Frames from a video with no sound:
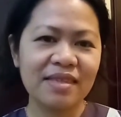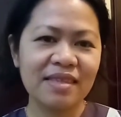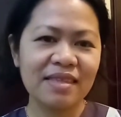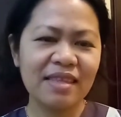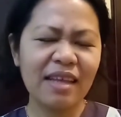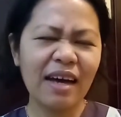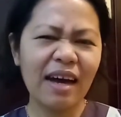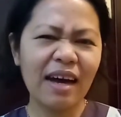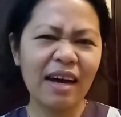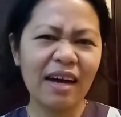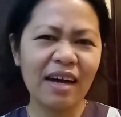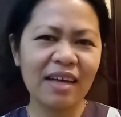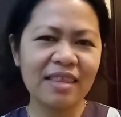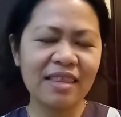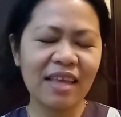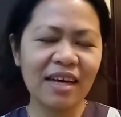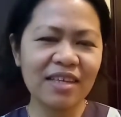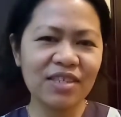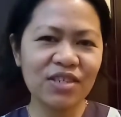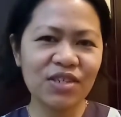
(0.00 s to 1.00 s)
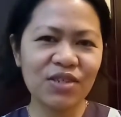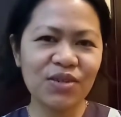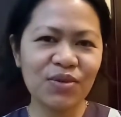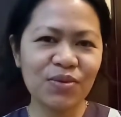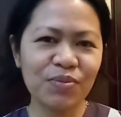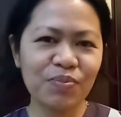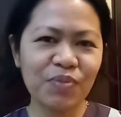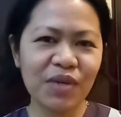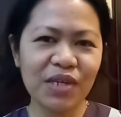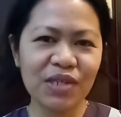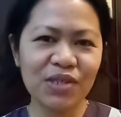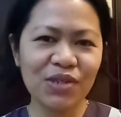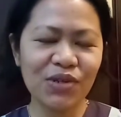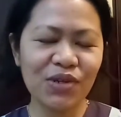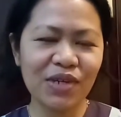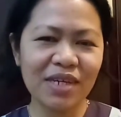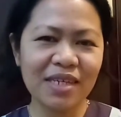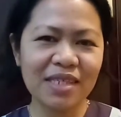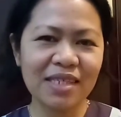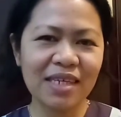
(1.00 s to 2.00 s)
nakaka-touch yung
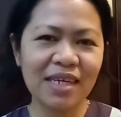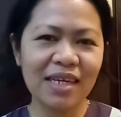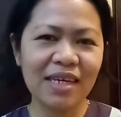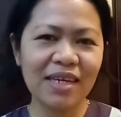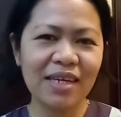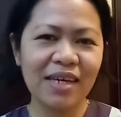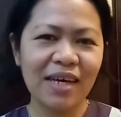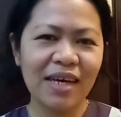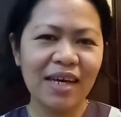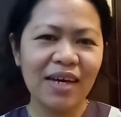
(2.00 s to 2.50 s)
picture kasi